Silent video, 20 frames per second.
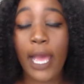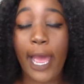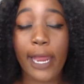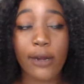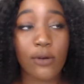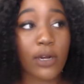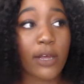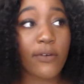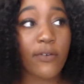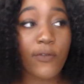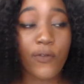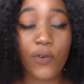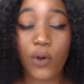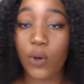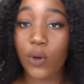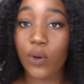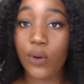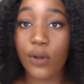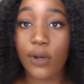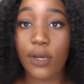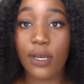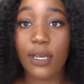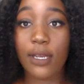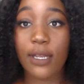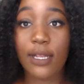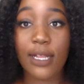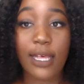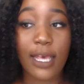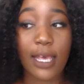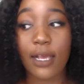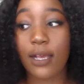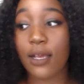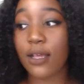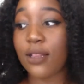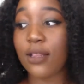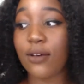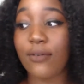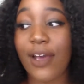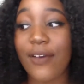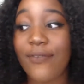I don't have a phone. The
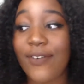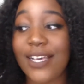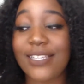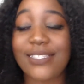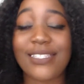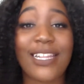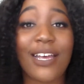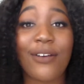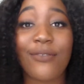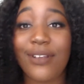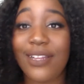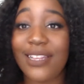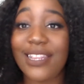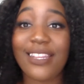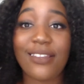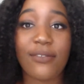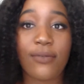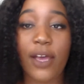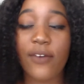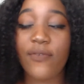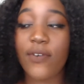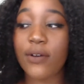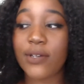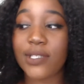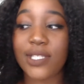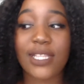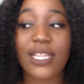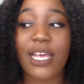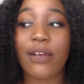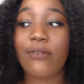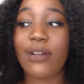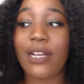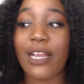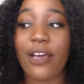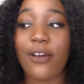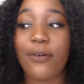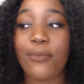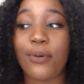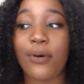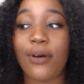Wi-Fi wasn't that
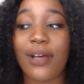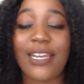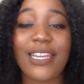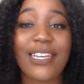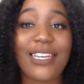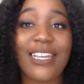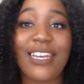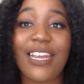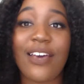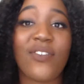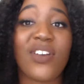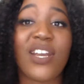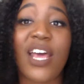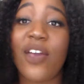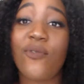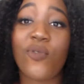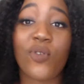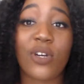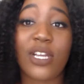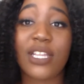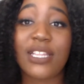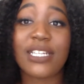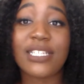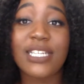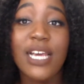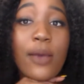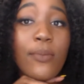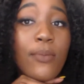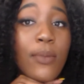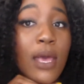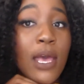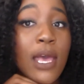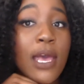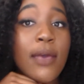reliable, and I didn't have an iPhone at the time.